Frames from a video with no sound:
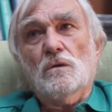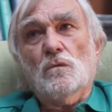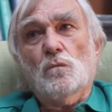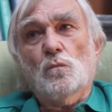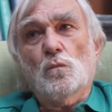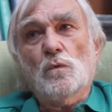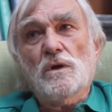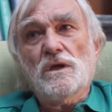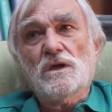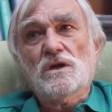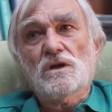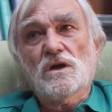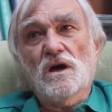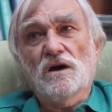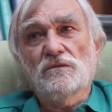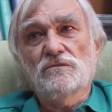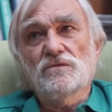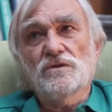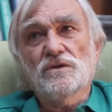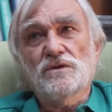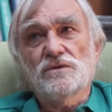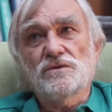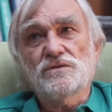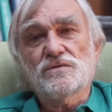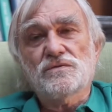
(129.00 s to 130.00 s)
We
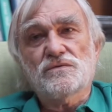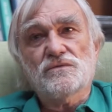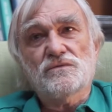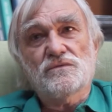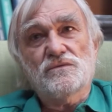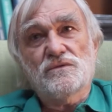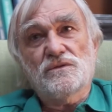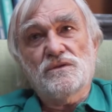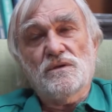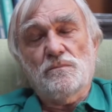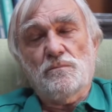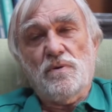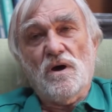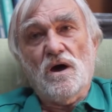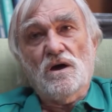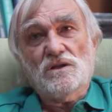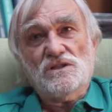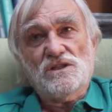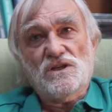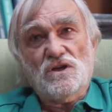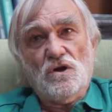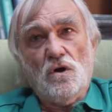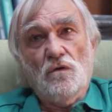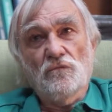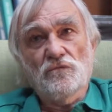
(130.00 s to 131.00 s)
covered the party
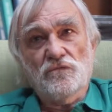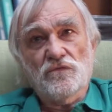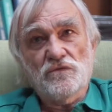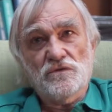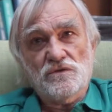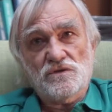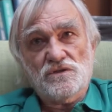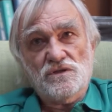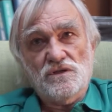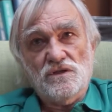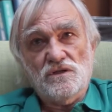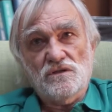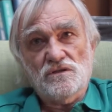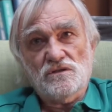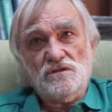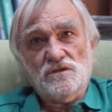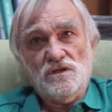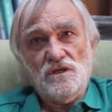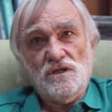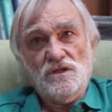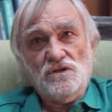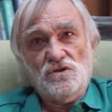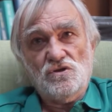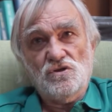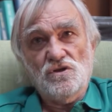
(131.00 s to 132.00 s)
conferences
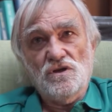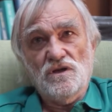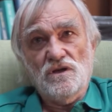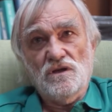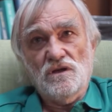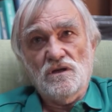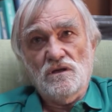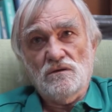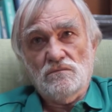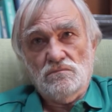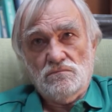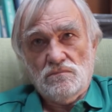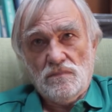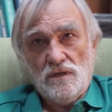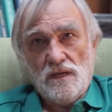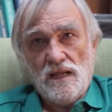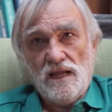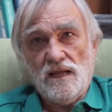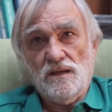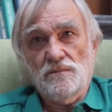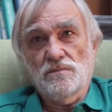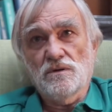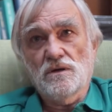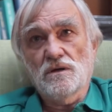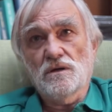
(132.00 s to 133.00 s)
each year,
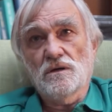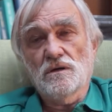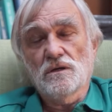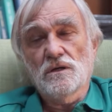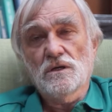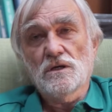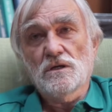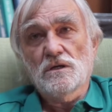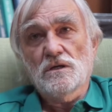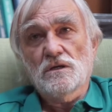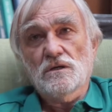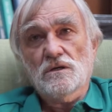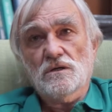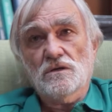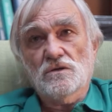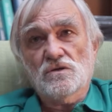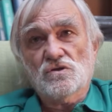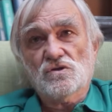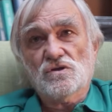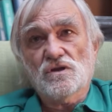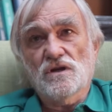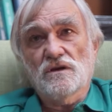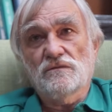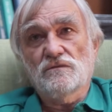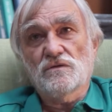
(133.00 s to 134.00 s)
Labour,
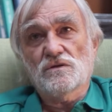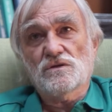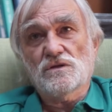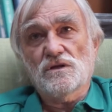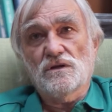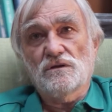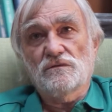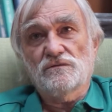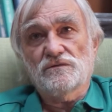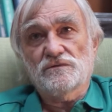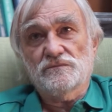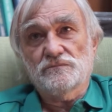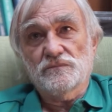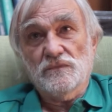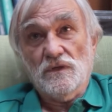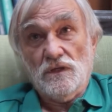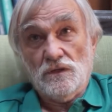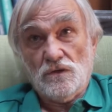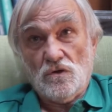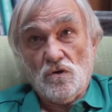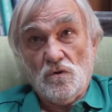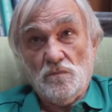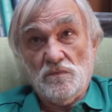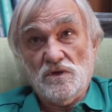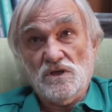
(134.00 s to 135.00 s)
Conservative and
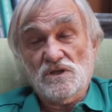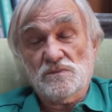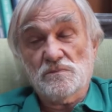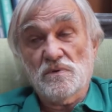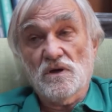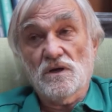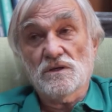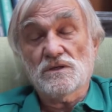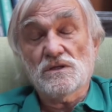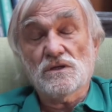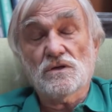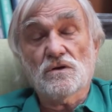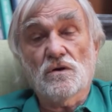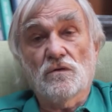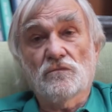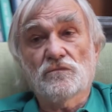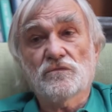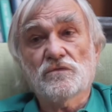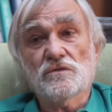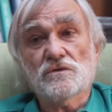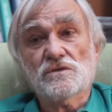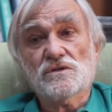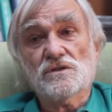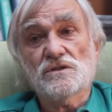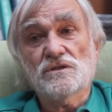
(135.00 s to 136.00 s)
Communist Party
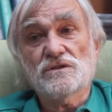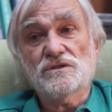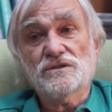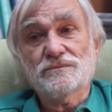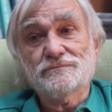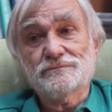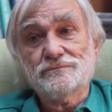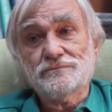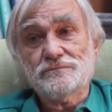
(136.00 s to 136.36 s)
conferences,